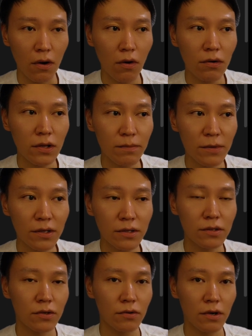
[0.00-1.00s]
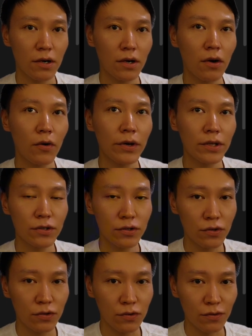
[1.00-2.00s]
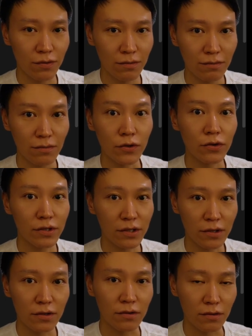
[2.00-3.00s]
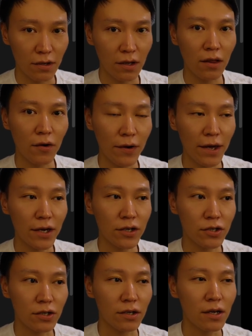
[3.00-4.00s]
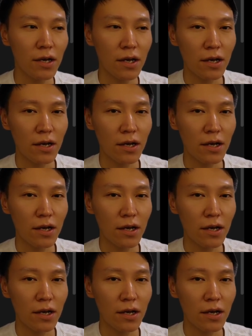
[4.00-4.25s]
only means you're going to your school, the location.